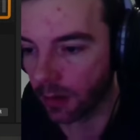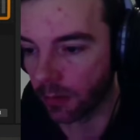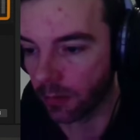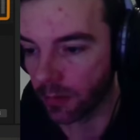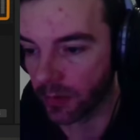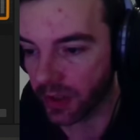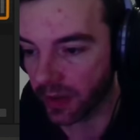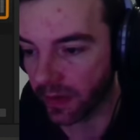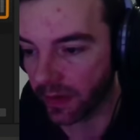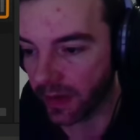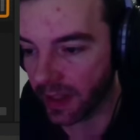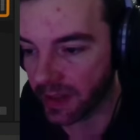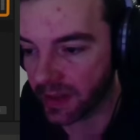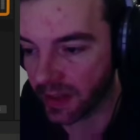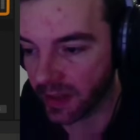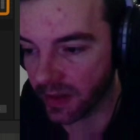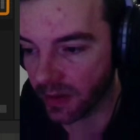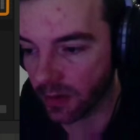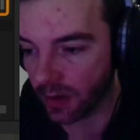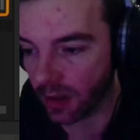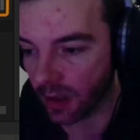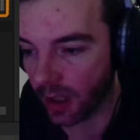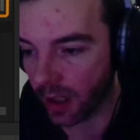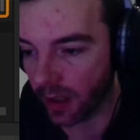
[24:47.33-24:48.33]
So this is
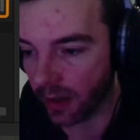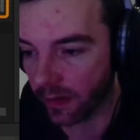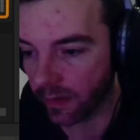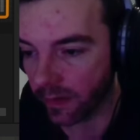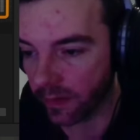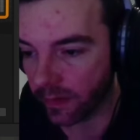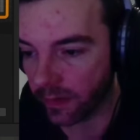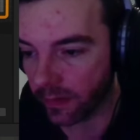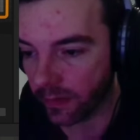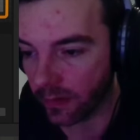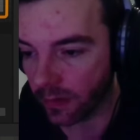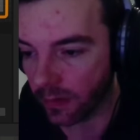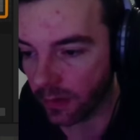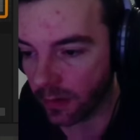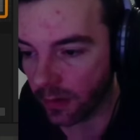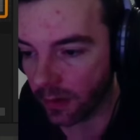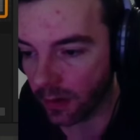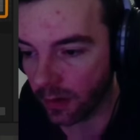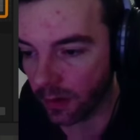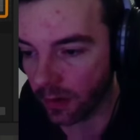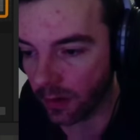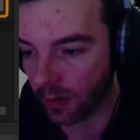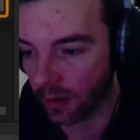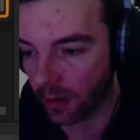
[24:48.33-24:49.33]
kind of
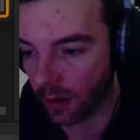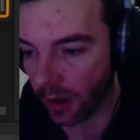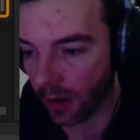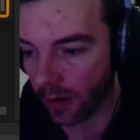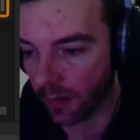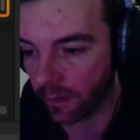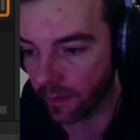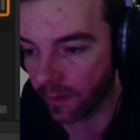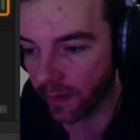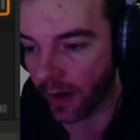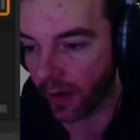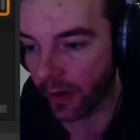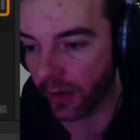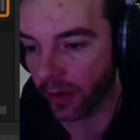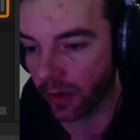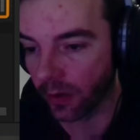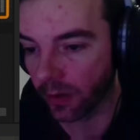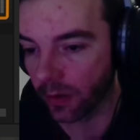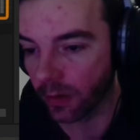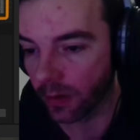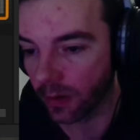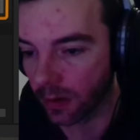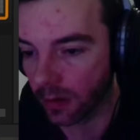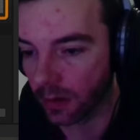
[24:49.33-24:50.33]
our
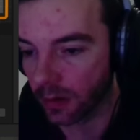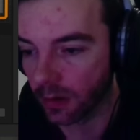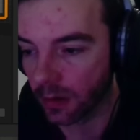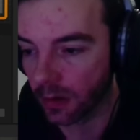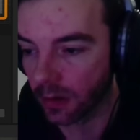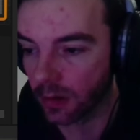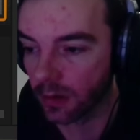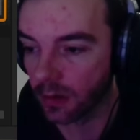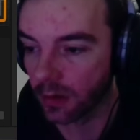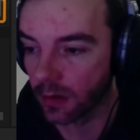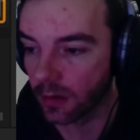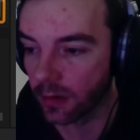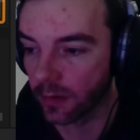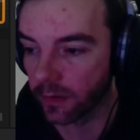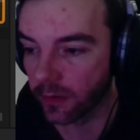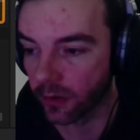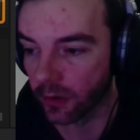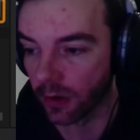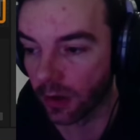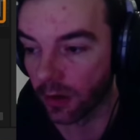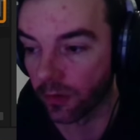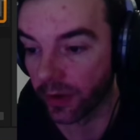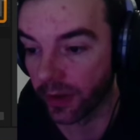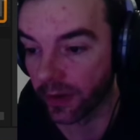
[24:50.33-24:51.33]
value
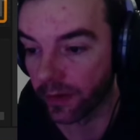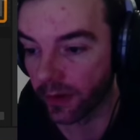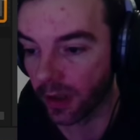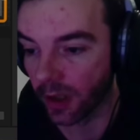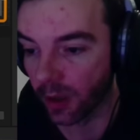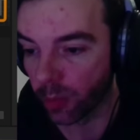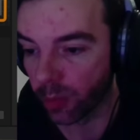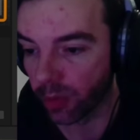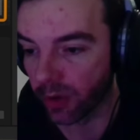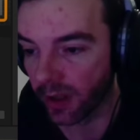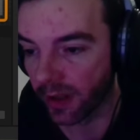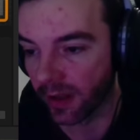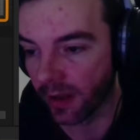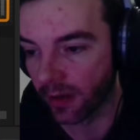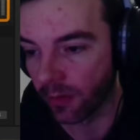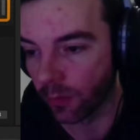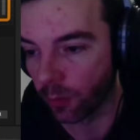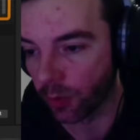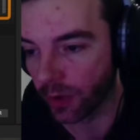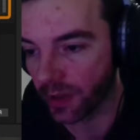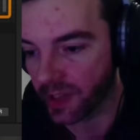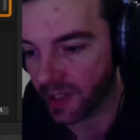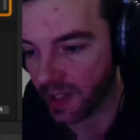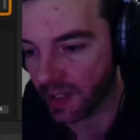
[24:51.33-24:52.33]
for our reverb, and then
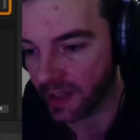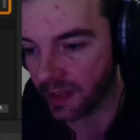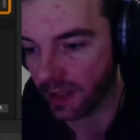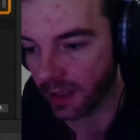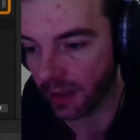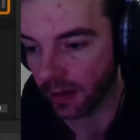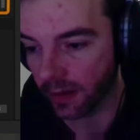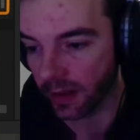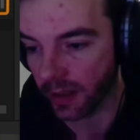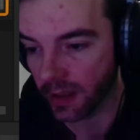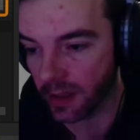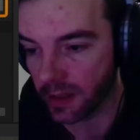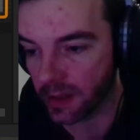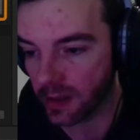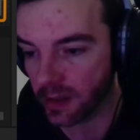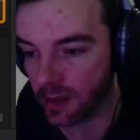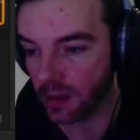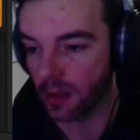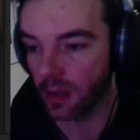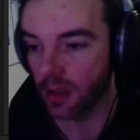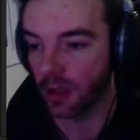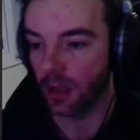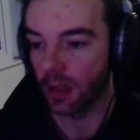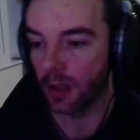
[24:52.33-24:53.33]
we're setting this
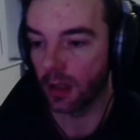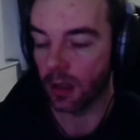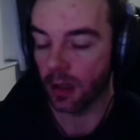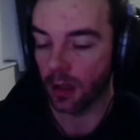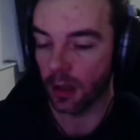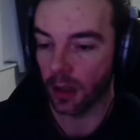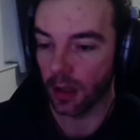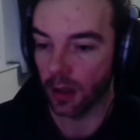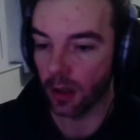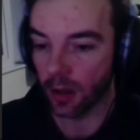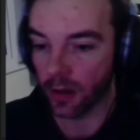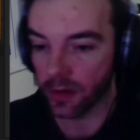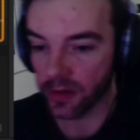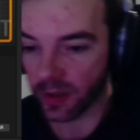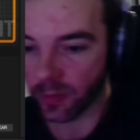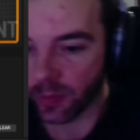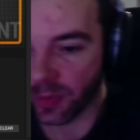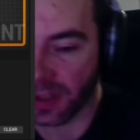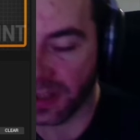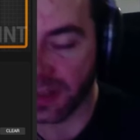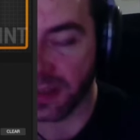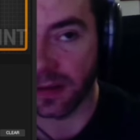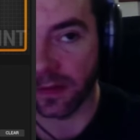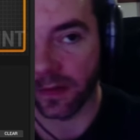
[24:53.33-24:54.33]

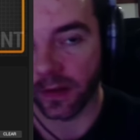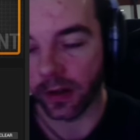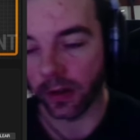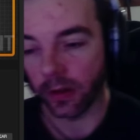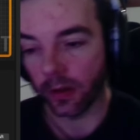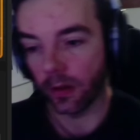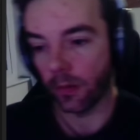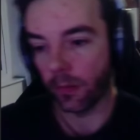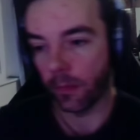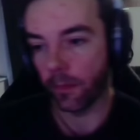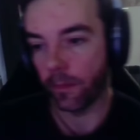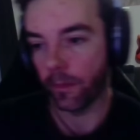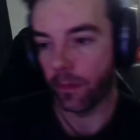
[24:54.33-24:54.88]
RTPC value.